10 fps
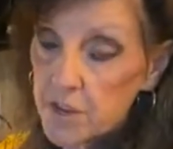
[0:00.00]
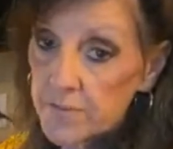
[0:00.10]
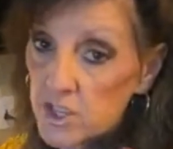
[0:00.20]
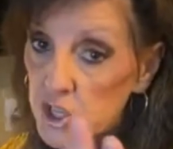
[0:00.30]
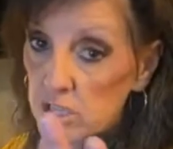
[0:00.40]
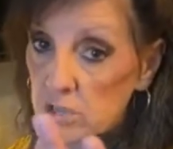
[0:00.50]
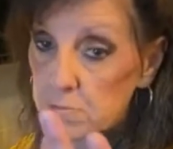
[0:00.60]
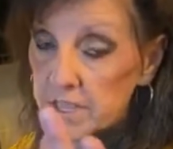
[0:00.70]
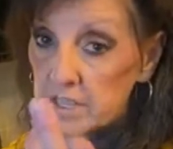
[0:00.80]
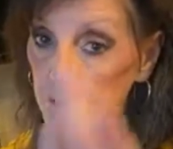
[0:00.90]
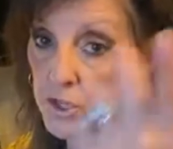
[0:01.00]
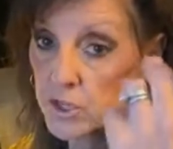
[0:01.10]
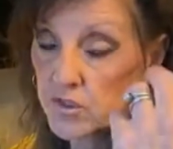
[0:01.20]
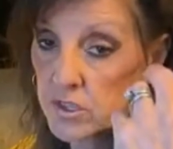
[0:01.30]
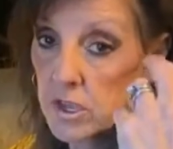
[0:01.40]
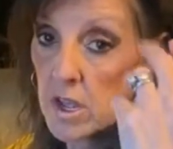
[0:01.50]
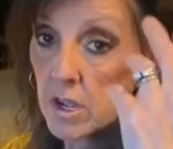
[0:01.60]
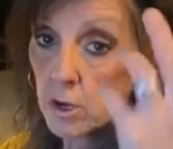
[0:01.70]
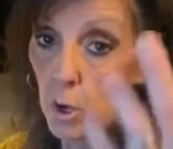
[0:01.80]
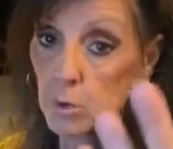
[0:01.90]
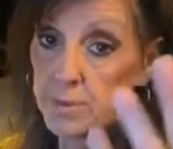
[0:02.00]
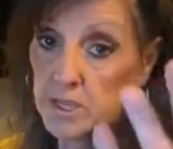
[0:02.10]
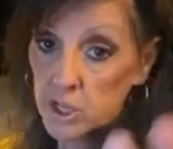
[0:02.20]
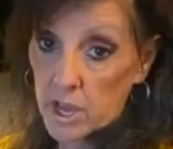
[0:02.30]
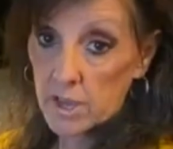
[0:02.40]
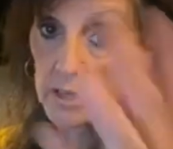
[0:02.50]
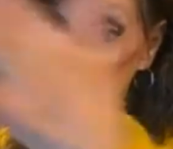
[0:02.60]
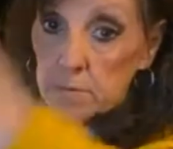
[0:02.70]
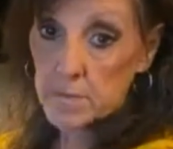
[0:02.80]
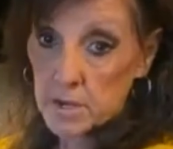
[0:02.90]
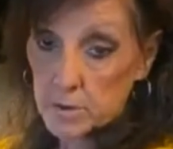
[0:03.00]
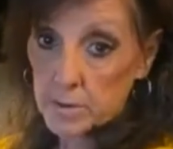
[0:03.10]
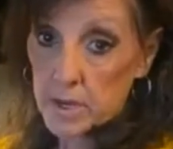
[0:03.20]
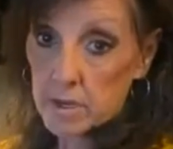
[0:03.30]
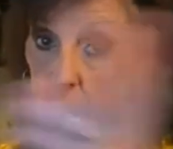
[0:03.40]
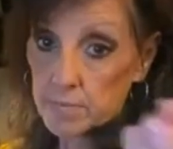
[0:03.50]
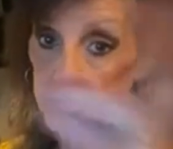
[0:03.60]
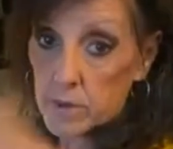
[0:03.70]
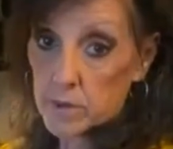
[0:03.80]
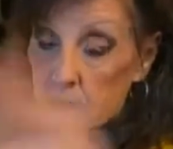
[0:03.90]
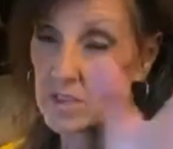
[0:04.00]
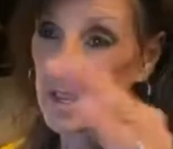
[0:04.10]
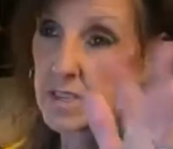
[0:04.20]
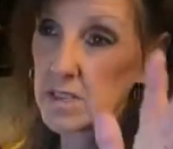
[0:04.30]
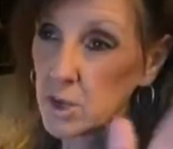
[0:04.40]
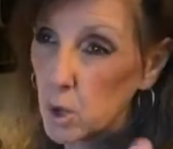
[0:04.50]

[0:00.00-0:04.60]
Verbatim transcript: favorite cheese blend, which is the Colby Jack, the Monterey. Okay, it's a, it's a